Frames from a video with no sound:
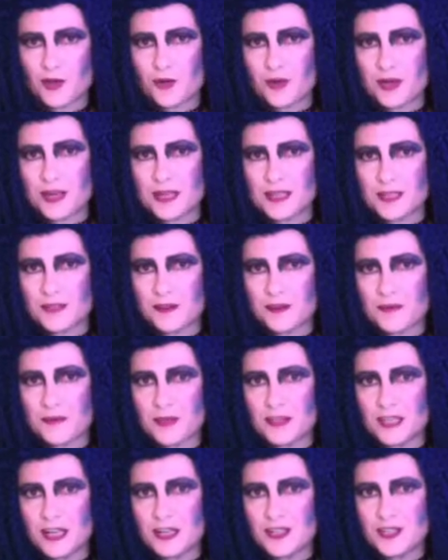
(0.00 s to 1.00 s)
Greetings
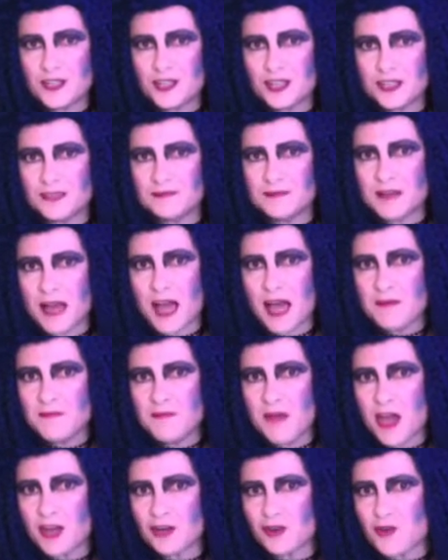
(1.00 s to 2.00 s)
from the dungeon.
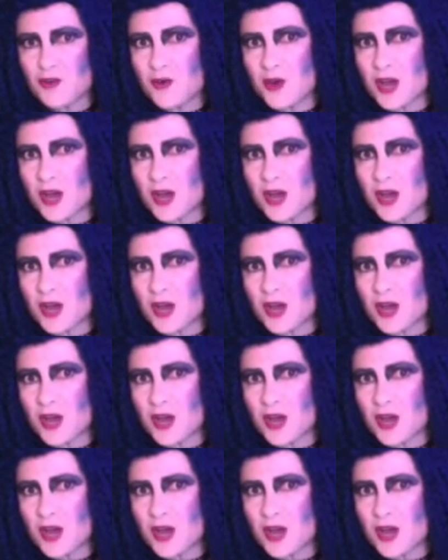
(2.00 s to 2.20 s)
I'm Metal